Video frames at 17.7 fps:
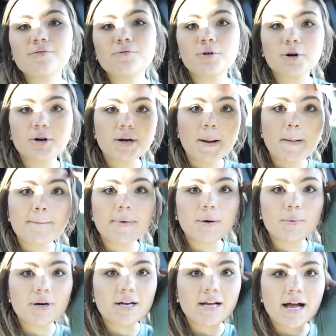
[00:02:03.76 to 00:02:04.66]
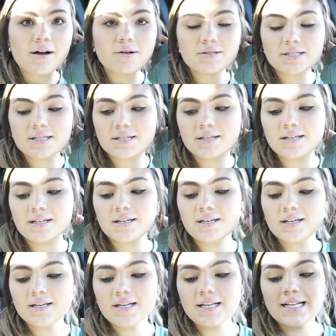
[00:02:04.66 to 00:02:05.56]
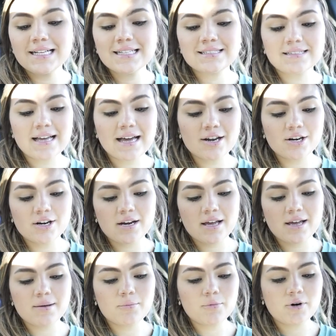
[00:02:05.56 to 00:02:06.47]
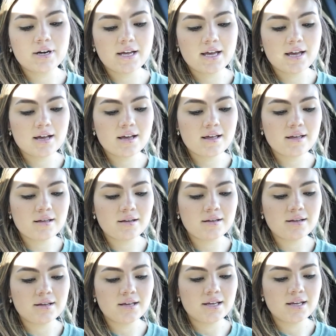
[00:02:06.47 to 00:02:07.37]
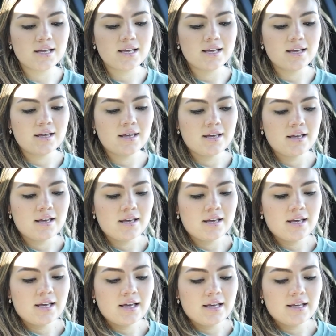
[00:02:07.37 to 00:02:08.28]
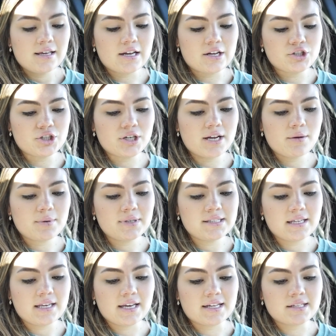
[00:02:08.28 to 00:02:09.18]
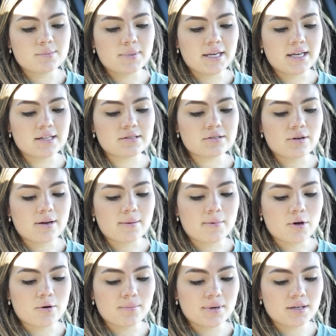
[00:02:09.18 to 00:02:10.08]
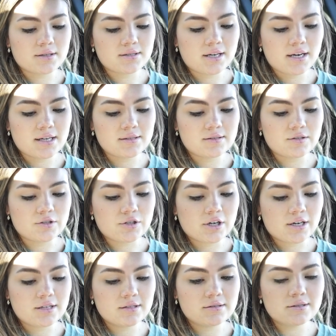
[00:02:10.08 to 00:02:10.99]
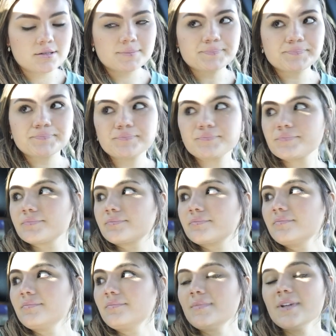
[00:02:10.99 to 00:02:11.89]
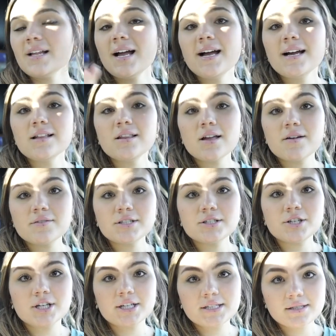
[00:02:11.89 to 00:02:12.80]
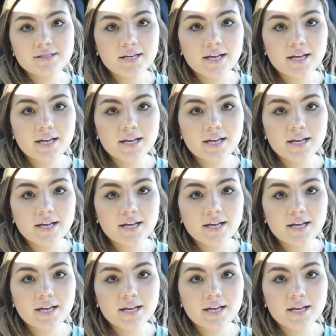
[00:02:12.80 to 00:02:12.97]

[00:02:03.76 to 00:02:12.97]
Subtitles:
for my workout Saturday morning. Yesterday was ESP, so I'm hoping today's endurance. I love endurance